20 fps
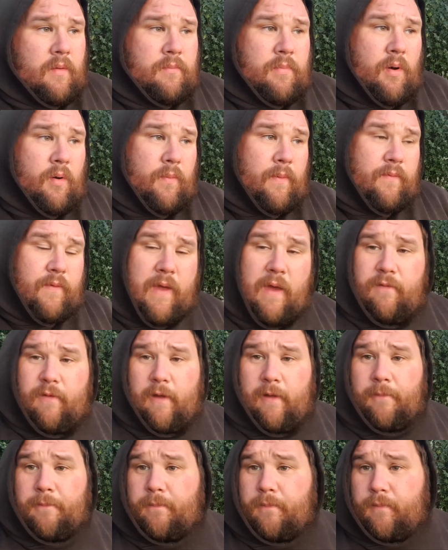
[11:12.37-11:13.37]
but we've give
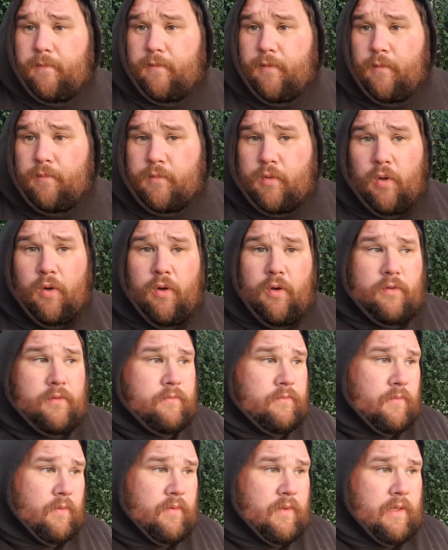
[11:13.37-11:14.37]
it from
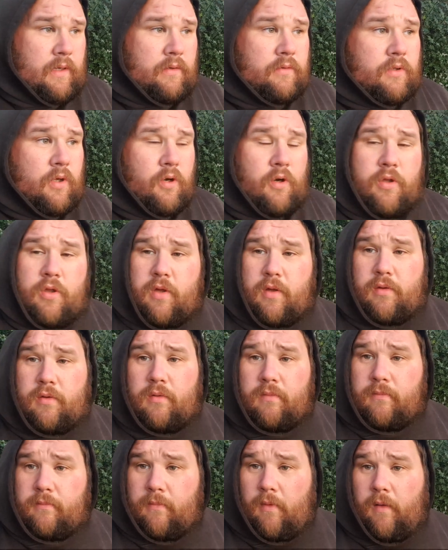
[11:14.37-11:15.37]
dawn until dusk
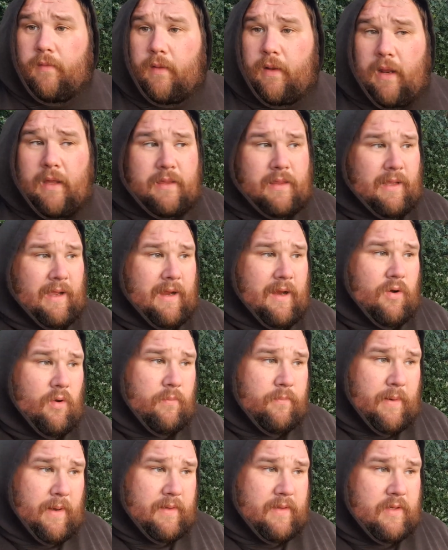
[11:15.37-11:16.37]
on last light. I
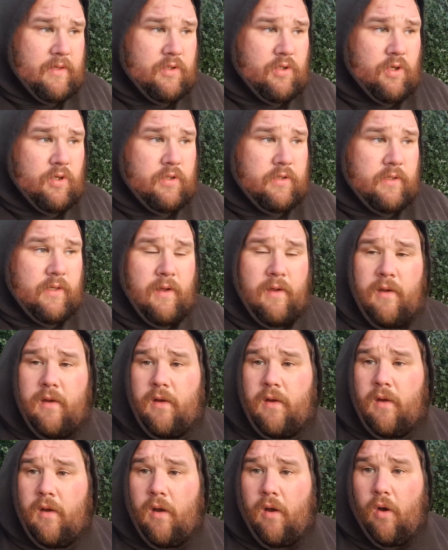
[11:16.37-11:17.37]
know Baz is just
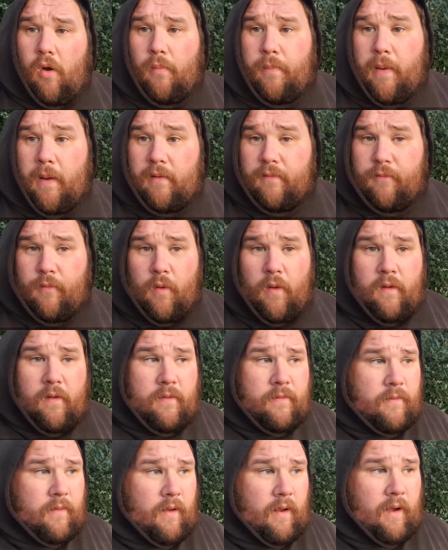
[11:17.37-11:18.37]
hoping
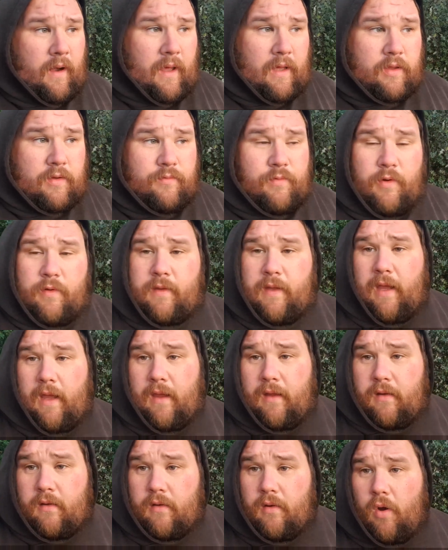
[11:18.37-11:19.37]
for a last run
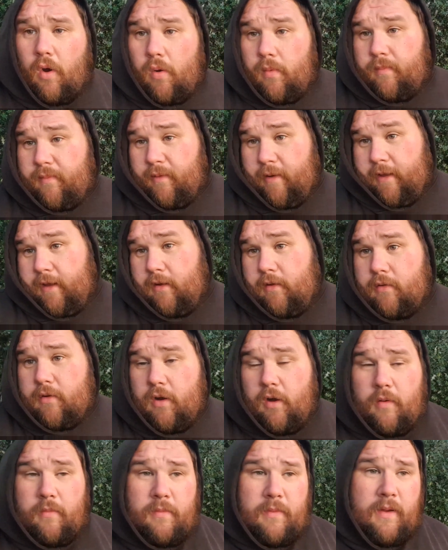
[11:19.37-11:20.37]
there. Hopefully it'll
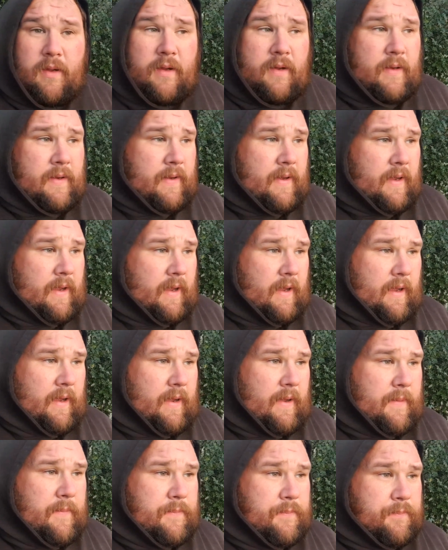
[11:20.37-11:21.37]
come.
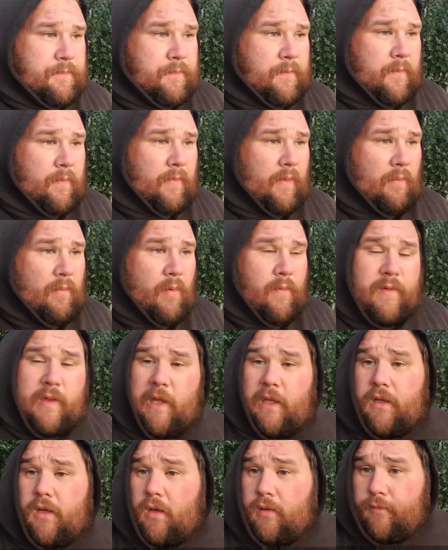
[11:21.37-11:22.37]
Um, but we've
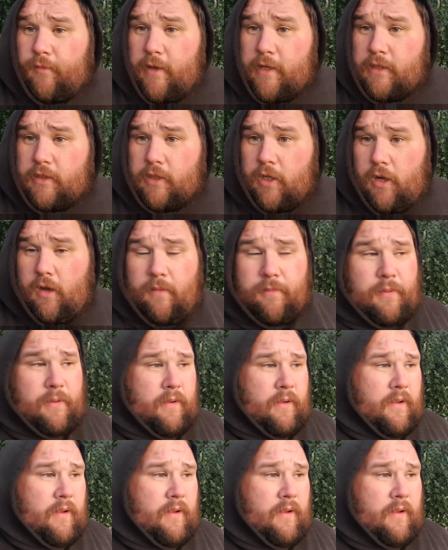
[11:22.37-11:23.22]
seen the odd fish top.